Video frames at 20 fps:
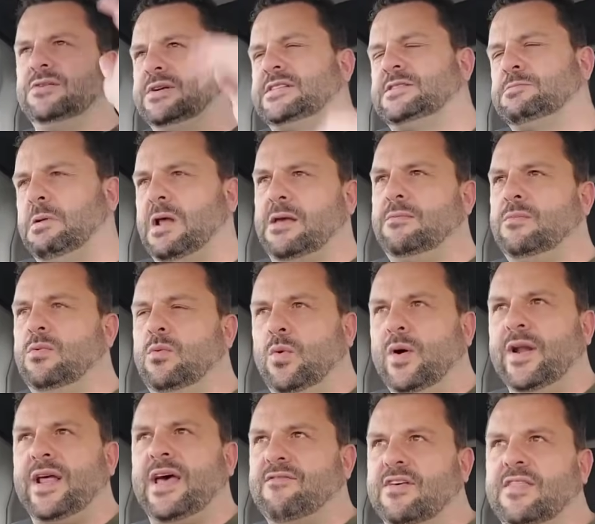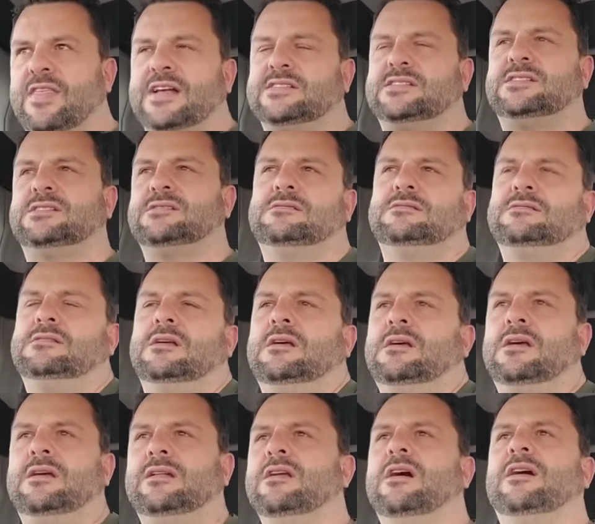to explain. Whatever, that's
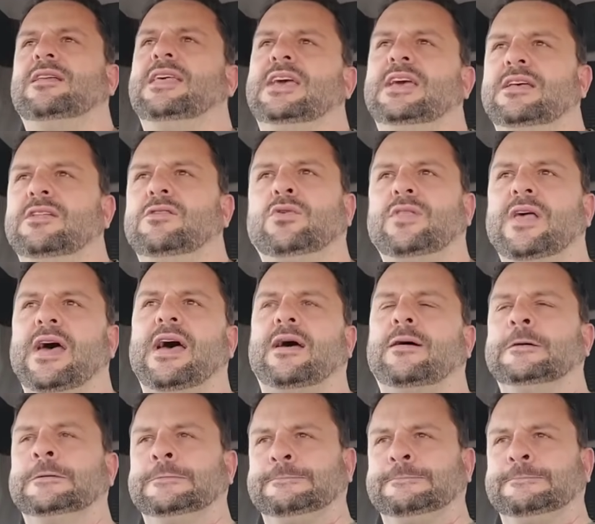neither here nor there.